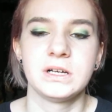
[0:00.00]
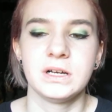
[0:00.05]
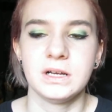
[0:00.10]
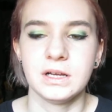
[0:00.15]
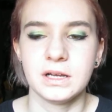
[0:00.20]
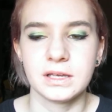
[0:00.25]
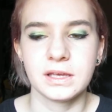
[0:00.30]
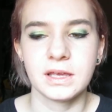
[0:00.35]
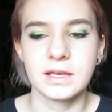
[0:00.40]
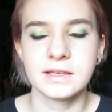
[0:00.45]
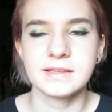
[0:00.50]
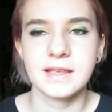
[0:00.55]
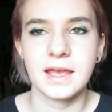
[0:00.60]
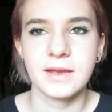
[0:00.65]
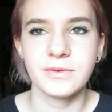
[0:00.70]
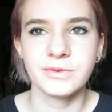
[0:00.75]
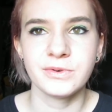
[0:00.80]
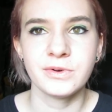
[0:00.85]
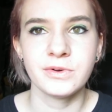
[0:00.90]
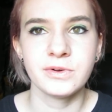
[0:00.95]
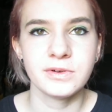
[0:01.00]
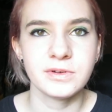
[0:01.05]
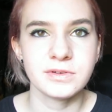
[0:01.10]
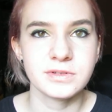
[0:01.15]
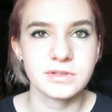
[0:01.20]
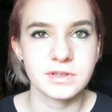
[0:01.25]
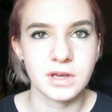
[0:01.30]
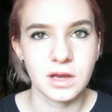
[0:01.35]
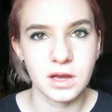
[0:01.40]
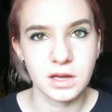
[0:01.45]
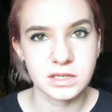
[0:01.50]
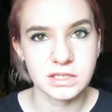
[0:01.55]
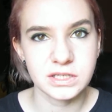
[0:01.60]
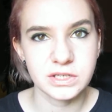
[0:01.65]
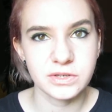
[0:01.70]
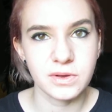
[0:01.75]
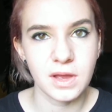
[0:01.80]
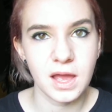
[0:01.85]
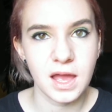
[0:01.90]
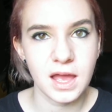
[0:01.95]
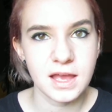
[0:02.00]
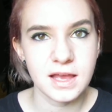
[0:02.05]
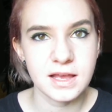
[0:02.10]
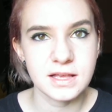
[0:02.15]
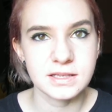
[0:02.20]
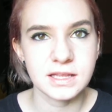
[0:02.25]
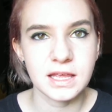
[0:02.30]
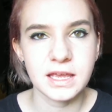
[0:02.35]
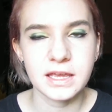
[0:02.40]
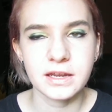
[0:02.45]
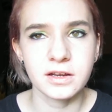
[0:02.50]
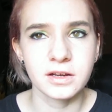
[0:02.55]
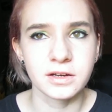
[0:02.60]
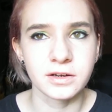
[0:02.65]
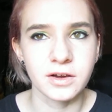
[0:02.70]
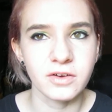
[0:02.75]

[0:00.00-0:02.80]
I guess I will talk to you guys later.